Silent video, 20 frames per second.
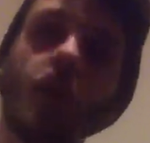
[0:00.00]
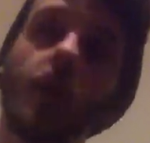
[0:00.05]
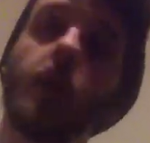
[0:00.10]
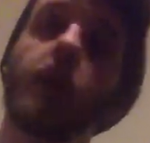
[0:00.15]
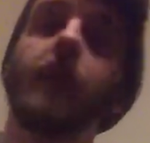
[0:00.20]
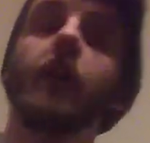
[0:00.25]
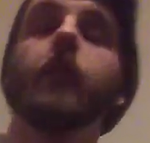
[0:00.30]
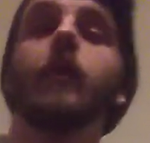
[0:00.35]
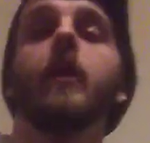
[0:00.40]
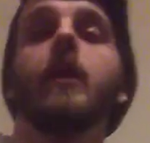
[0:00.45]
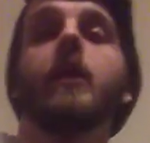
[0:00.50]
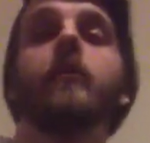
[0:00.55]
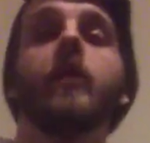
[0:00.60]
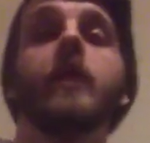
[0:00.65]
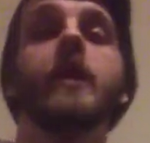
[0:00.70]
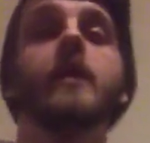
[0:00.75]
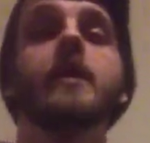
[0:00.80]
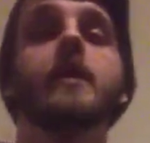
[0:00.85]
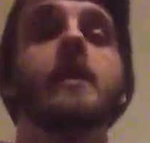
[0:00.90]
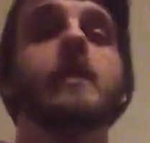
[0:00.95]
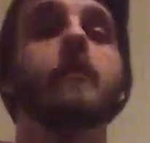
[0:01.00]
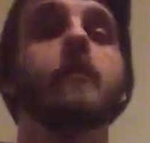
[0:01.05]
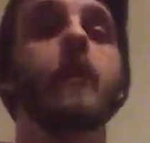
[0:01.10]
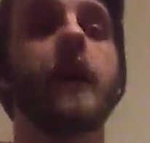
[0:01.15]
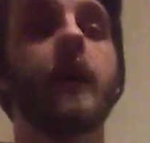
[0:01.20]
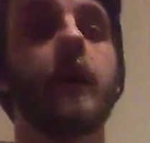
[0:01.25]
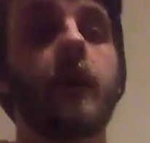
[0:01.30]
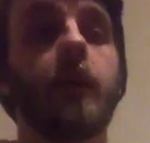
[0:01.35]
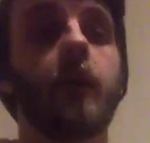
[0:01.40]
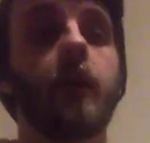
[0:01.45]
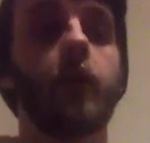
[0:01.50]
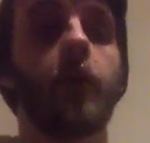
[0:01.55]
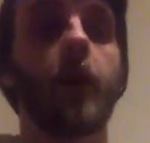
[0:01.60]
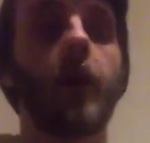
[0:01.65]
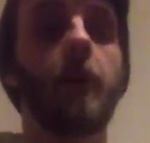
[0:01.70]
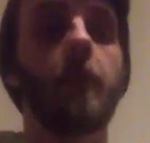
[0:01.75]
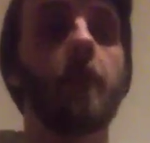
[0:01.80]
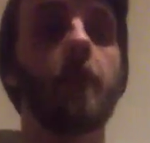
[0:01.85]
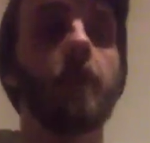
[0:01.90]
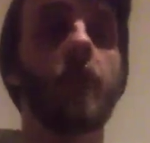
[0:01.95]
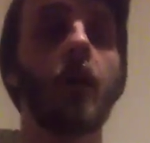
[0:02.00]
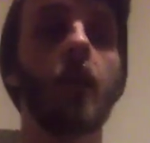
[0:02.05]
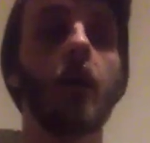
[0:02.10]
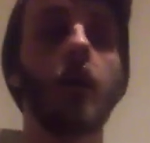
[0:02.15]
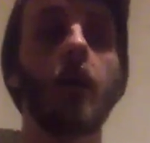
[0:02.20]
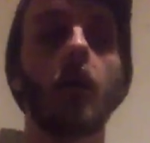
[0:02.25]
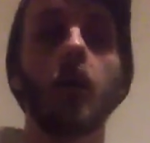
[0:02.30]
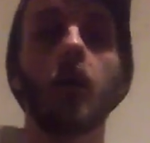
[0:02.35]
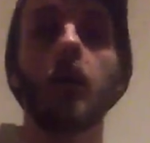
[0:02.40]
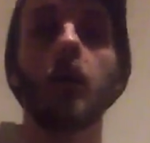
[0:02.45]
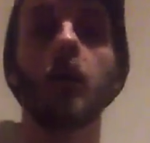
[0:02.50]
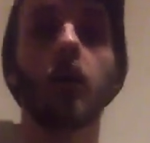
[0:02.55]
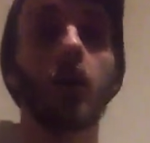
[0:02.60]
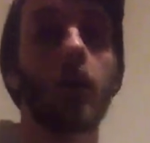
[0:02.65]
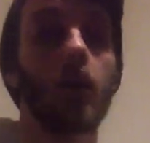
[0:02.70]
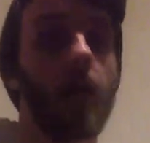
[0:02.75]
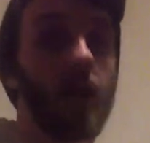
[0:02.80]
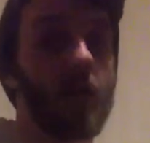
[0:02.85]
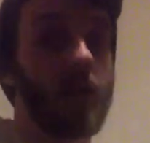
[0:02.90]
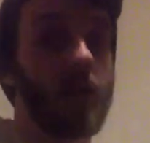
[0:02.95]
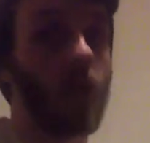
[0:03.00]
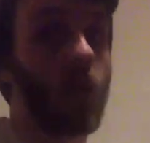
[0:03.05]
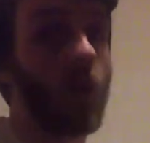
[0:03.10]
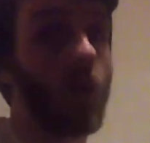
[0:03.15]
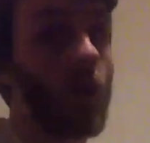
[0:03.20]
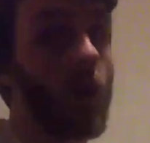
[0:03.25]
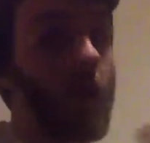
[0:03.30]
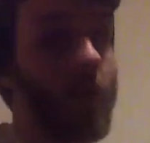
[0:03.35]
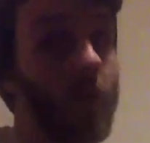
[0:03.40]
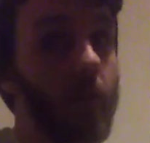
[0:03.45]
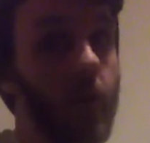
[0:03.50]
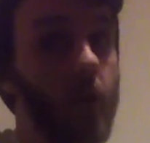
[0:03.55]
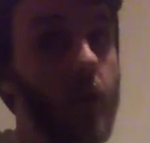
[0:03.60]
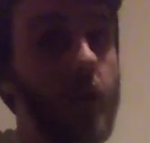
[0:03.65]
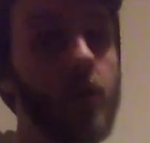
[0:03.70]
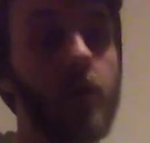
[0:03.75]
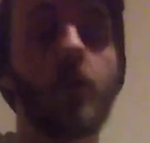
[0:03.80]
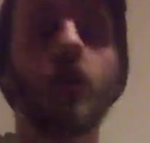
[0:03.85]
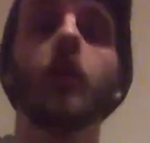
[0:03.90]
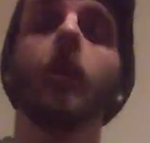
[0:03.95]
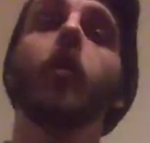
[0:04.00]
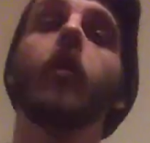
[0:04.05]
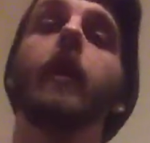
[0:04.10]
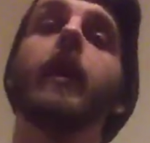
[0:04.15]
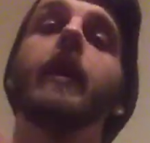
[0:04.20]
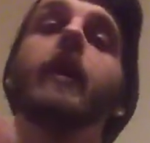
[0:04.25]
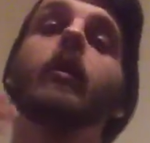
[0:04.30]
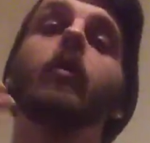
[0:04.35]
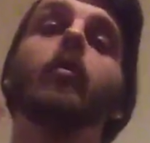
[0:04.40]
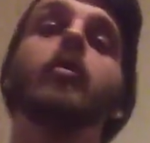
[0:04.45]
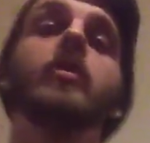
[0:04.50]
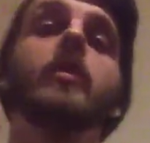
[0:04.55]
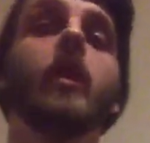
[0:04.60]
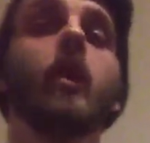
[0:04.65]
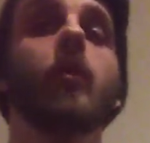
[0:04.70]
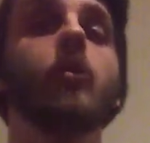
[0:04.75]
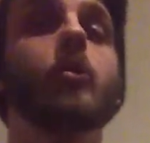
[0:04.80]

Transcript: Getting ready for that D back, right? Instead of going into a verse, alright, it goes now